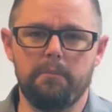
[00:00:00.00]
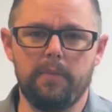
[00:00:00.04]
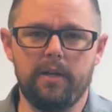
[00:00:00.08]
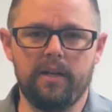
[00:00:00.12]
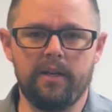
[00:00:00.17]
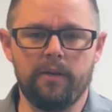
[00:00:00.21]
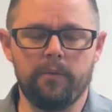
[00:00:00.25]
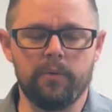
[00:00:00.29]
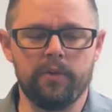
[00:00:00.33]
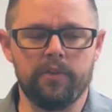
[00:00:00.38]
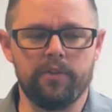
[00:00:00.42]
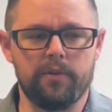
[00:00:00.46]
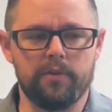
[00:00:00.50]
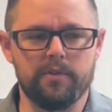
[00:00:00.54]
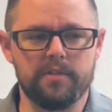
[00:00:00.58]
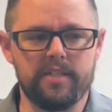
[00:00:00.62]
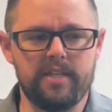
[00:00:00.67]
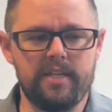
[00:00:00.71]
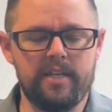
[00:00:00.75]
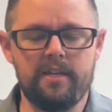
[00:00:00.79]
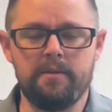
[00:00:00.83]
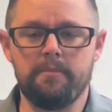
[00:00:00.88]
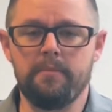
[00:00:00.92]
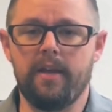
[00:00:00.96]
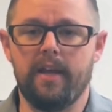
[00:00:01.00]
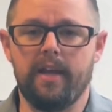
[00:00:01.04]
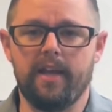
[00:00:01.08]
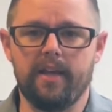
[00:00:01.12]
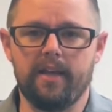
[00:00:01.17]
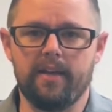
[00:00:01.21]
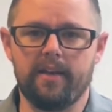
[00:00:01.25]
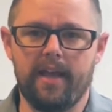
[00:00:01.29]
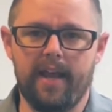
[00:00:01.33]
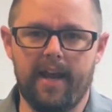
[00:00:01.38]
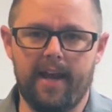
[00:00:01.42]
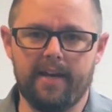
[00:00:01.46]
meeting with our team
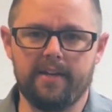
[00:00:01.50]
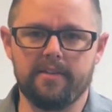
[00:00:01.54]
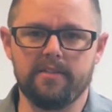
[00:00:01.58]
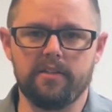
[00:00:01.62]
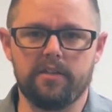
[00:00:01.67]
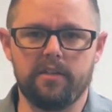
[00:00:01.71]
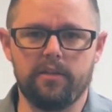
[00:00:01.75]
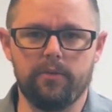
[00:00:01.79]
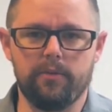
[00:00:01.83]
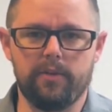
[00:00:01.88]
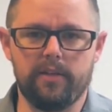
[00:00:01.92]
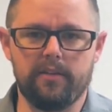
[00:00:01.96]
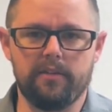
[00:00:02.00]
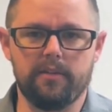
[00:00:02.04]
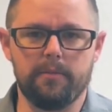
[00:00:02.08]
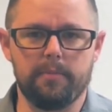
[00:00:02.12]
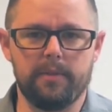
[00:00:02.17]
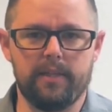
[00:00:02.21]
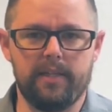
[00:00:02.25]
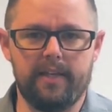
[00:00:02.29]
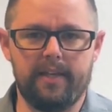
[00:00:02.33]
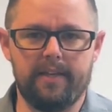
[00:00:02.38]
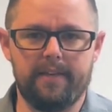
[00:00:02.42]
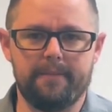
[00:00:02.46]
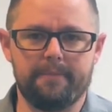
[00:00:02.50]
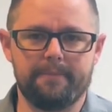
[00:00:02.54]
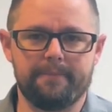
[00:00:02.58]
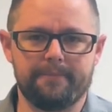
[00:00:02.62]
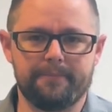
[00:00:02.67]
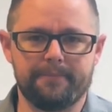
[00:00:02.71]
and executing the plan.